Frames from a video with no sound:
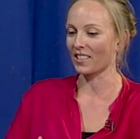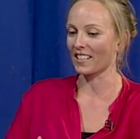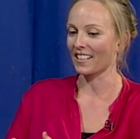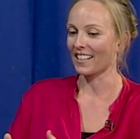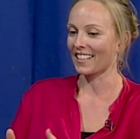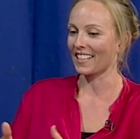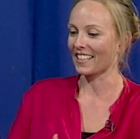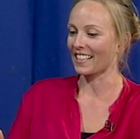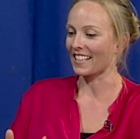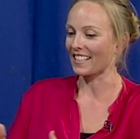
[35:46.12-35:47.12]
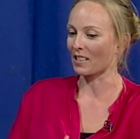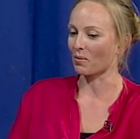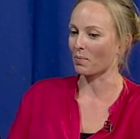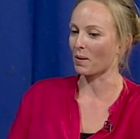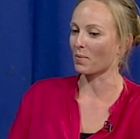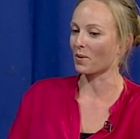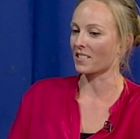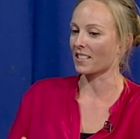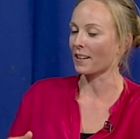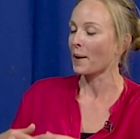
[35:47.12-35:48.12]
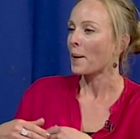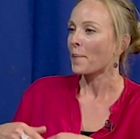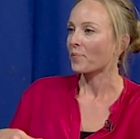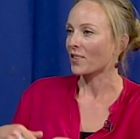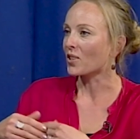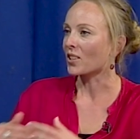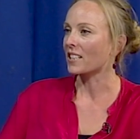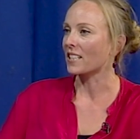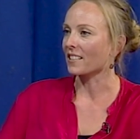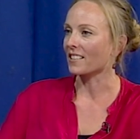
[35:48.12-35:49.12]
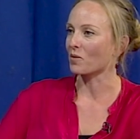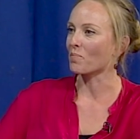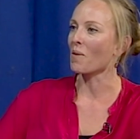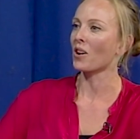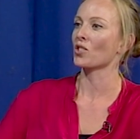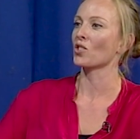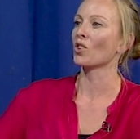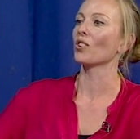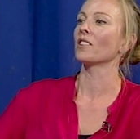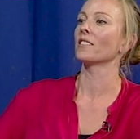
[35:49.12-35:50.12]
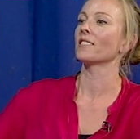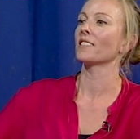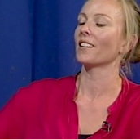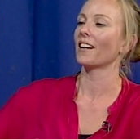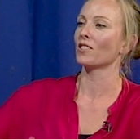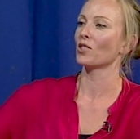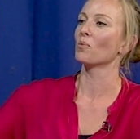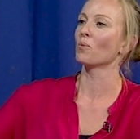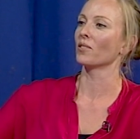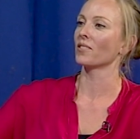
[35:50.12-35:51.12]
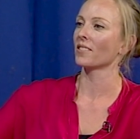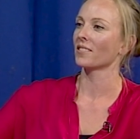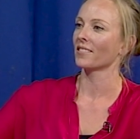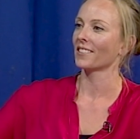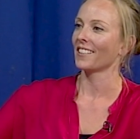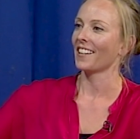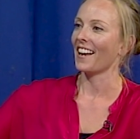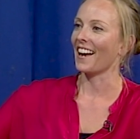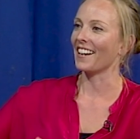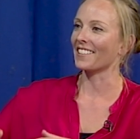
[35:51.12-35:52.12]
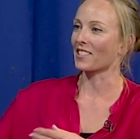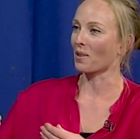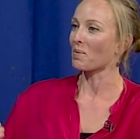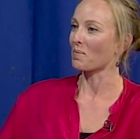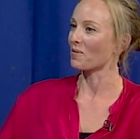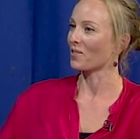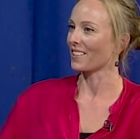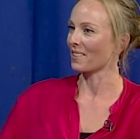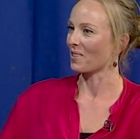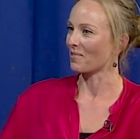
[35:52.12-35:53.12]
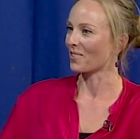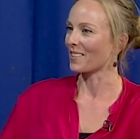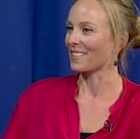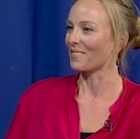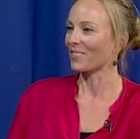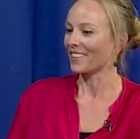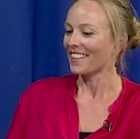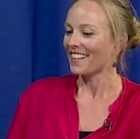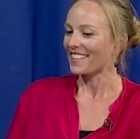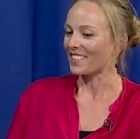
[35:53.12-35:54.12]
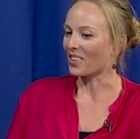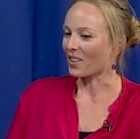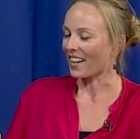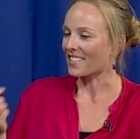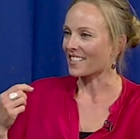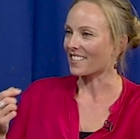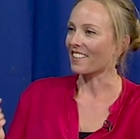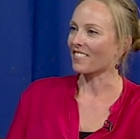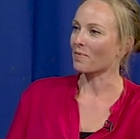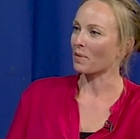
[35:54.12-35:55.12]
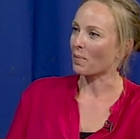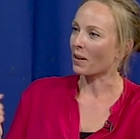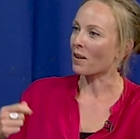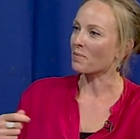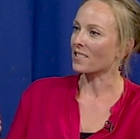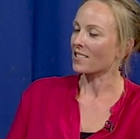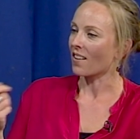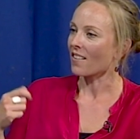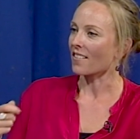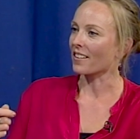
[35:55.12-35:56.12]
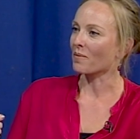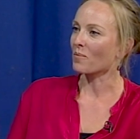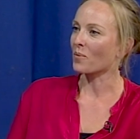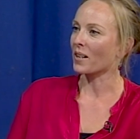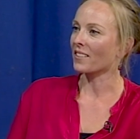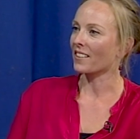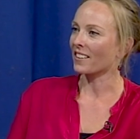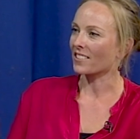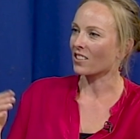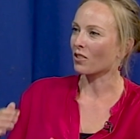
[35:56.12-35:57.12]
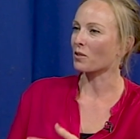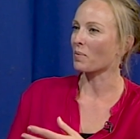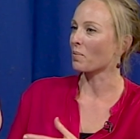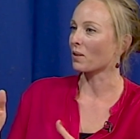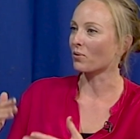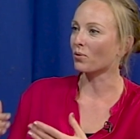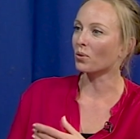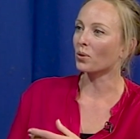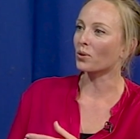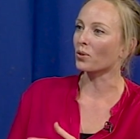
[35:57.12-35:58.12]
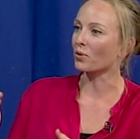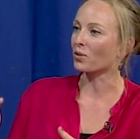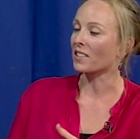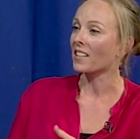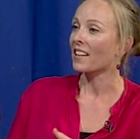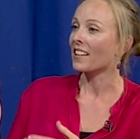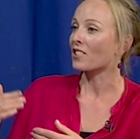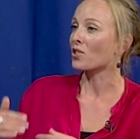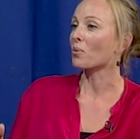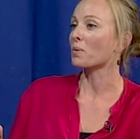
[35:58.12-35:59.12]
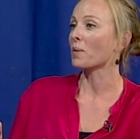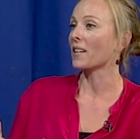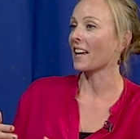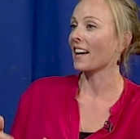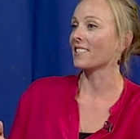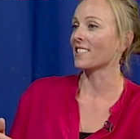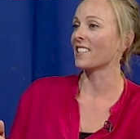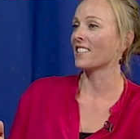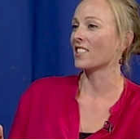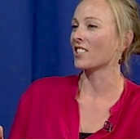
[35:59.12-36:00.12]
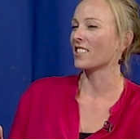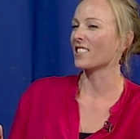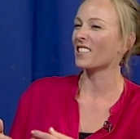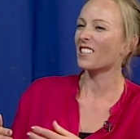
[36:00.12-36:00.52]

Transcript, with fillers: funny thing in clinic with people where I say, you can eat as much chocolate as you want and some people find that quite frightening. But, you know, actually, there, there comes a time when, actually, after maybe the fourth or fifth, it stops being as delicious.